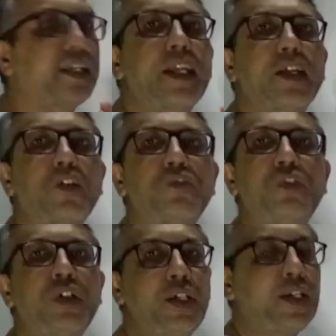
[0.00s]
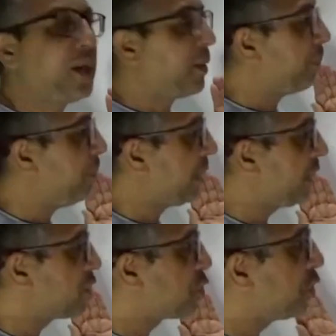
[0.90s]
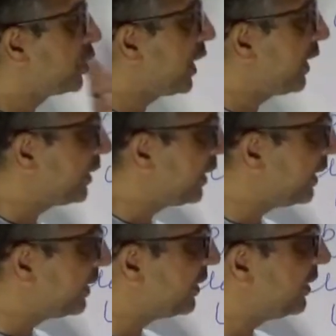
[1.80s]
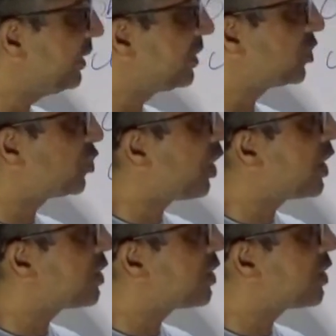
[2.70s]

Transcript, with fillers: take care of making sure that this